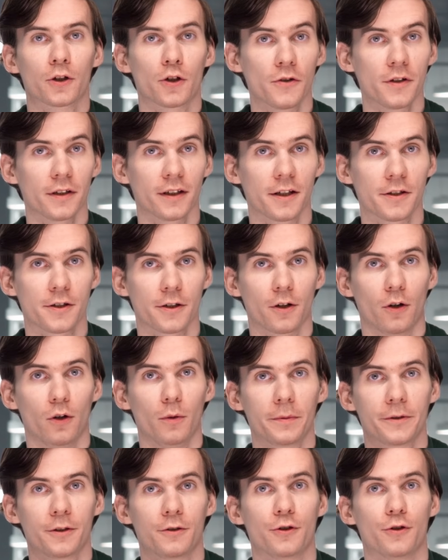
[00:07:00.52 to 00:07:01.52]
currently
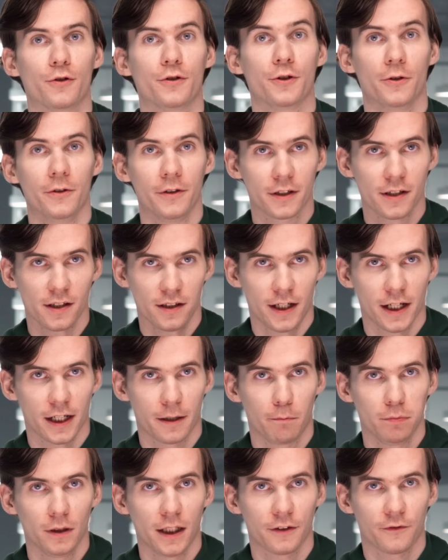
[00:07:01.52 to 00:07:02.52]
scoped to
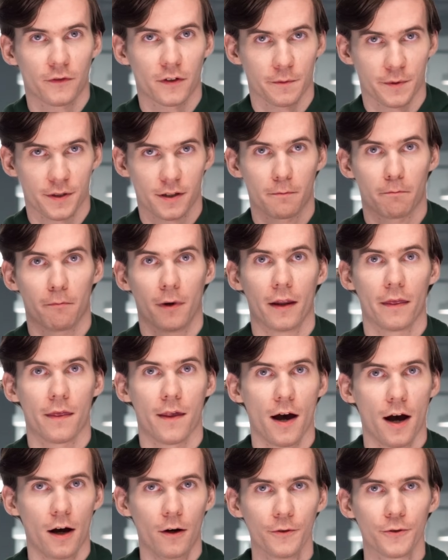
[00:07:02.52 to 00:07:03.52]
Unix-like platforms, but
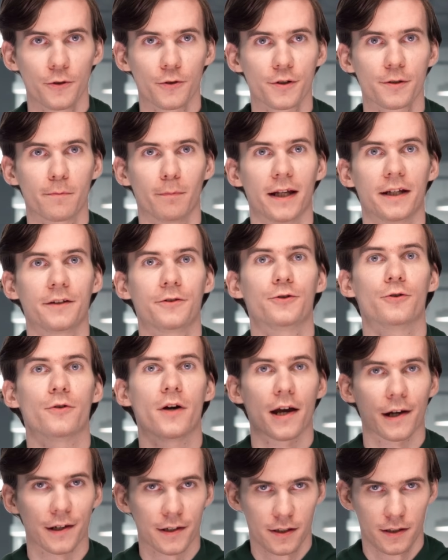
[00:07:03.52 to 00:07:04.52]
the authors plan to
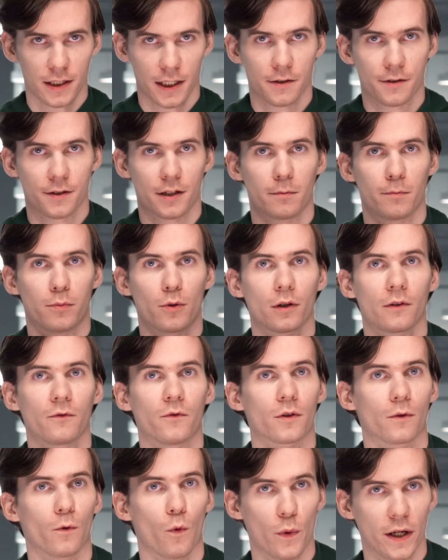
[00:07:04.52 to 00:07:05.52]
extend support
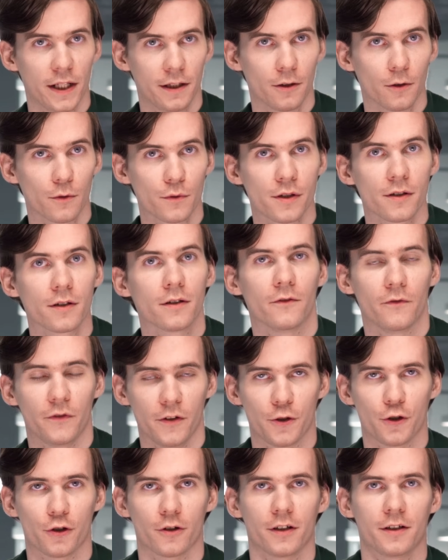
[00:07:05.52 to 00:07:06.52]
for Windows in
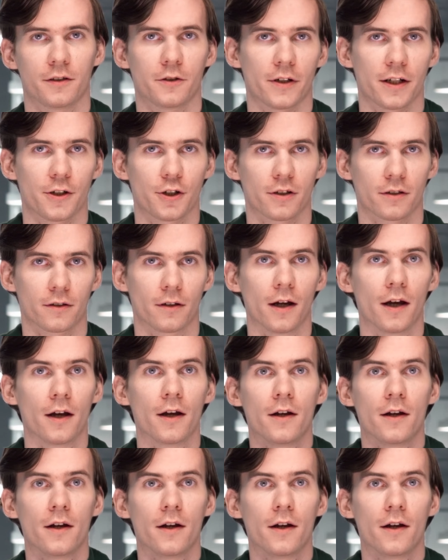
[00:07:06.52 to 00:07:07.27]
future iteration.